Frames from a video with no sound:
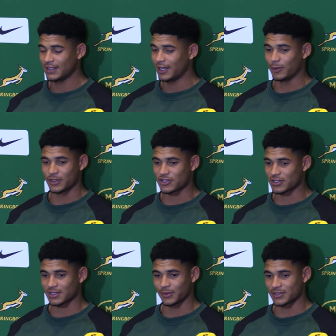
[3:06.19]
It was
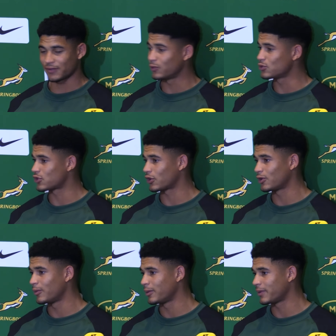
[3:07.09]
just, there was a full
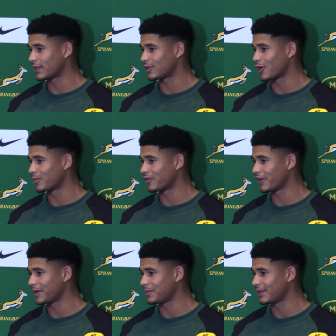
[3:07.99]
circle moment at the home of
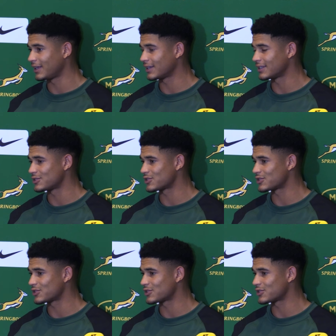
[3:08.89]
rugby in England.